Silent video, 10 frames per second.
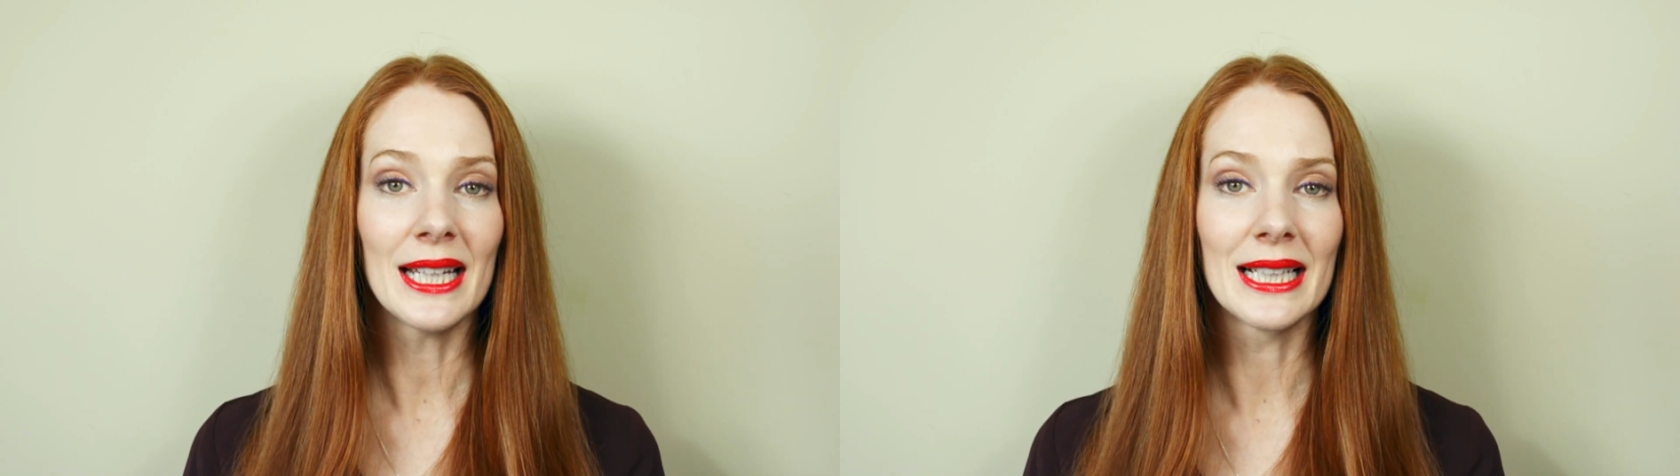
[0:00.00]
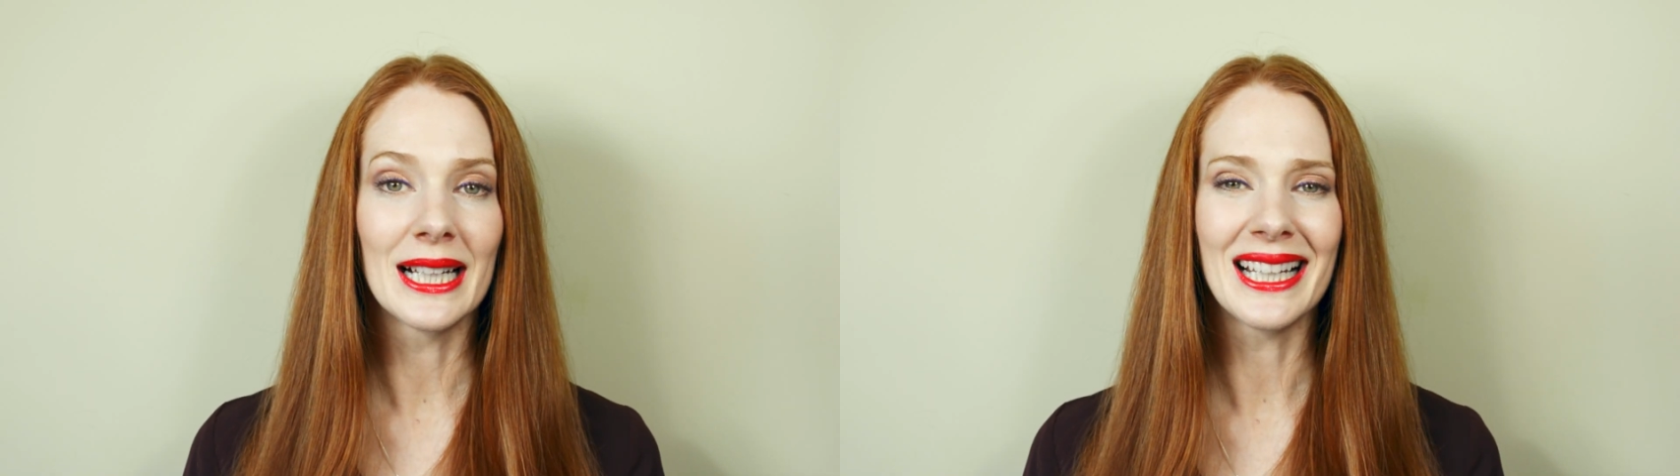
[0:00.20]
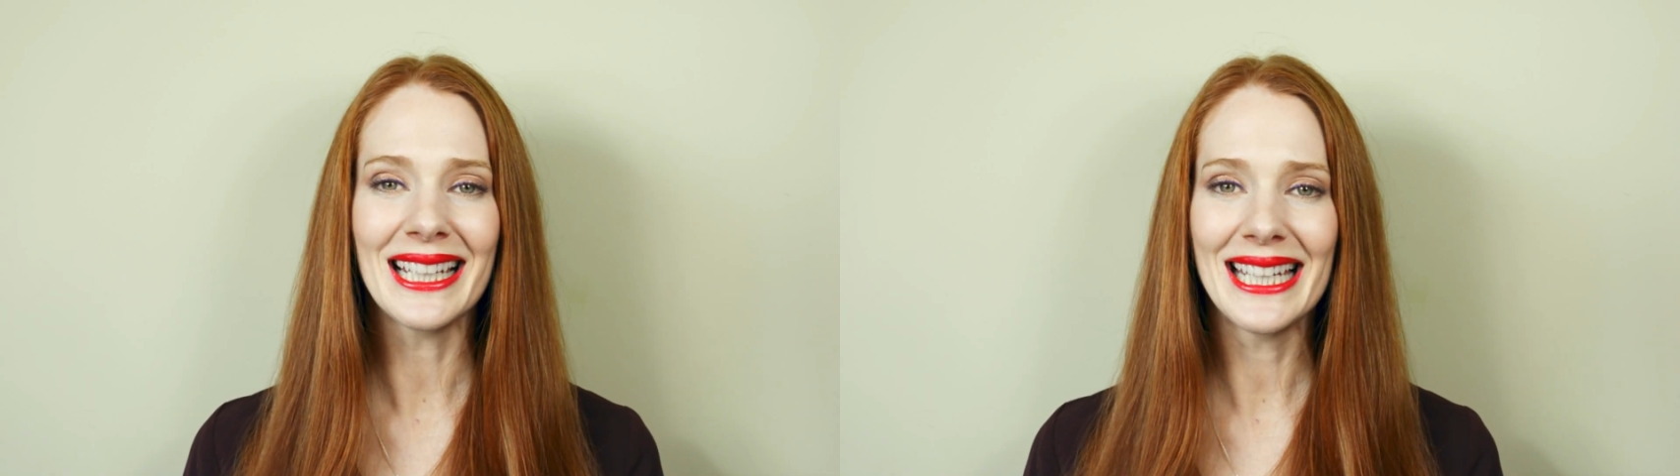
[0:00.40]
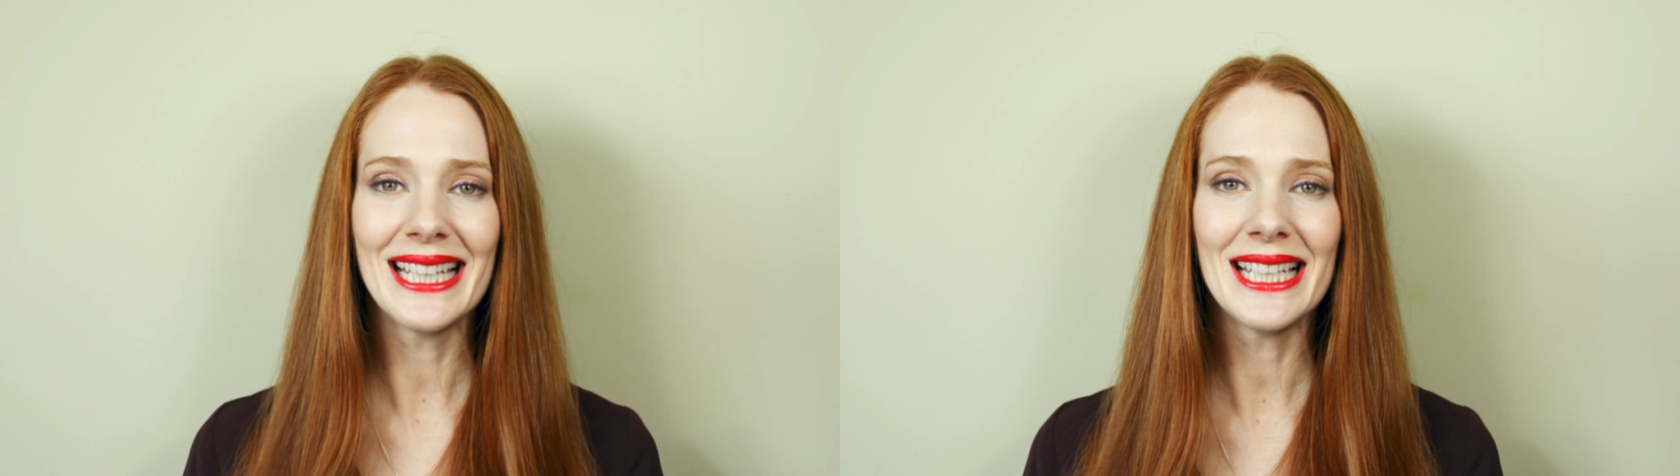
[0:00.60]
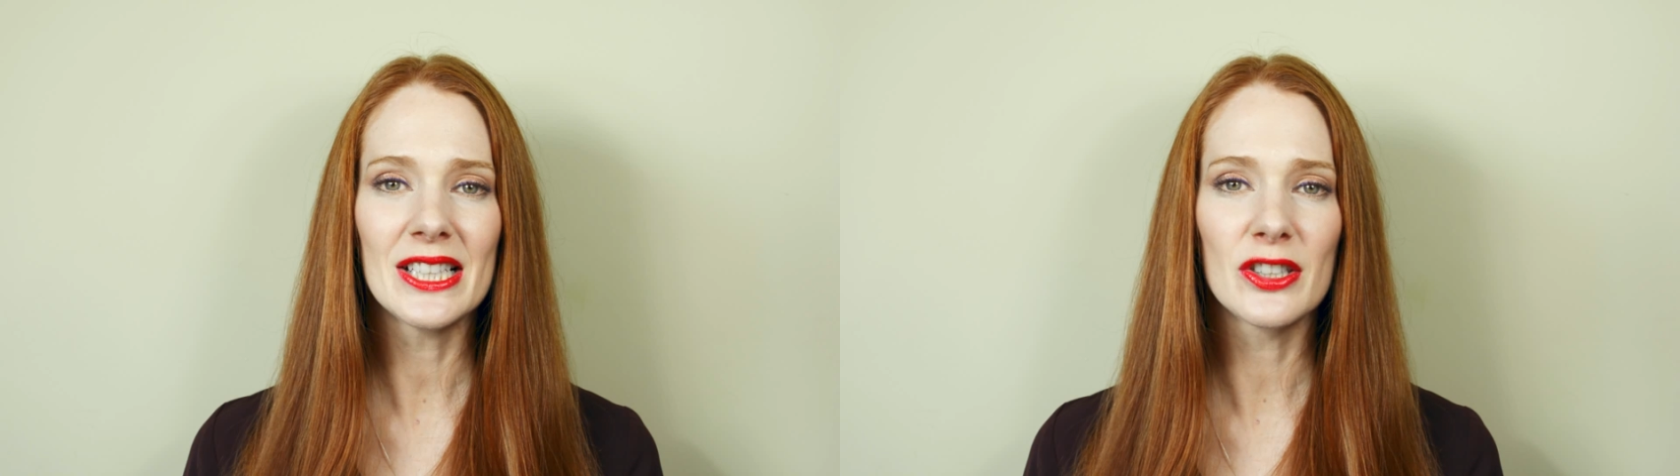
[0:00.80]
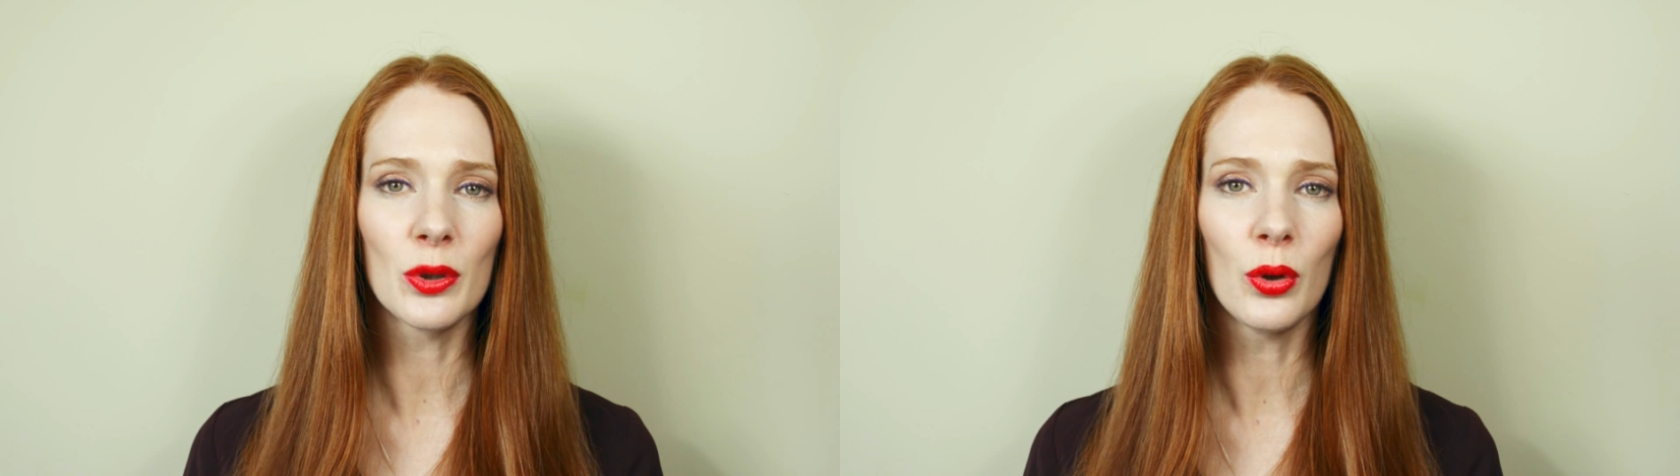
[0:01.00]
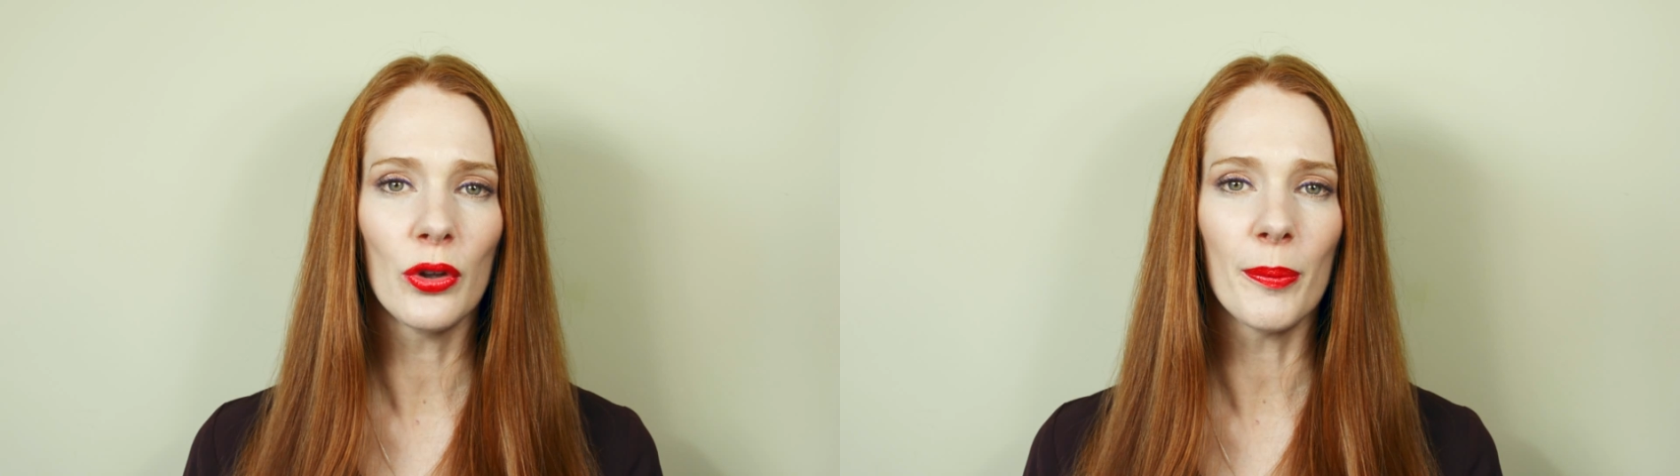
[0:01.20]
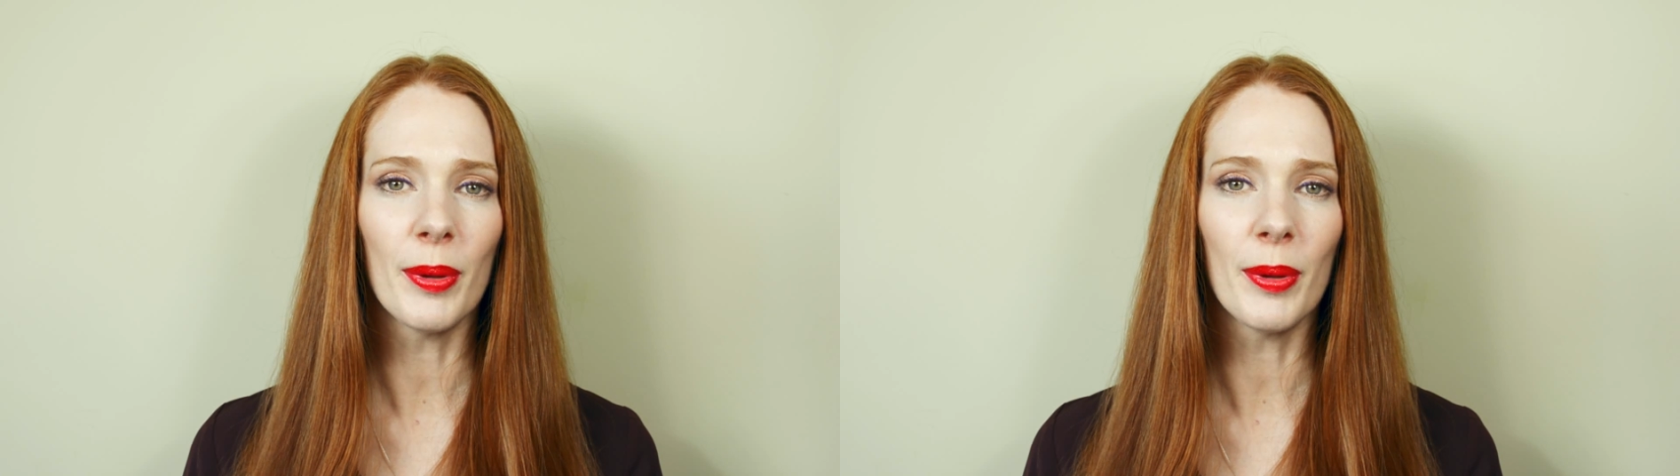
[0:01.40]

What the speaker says: and clearly saw the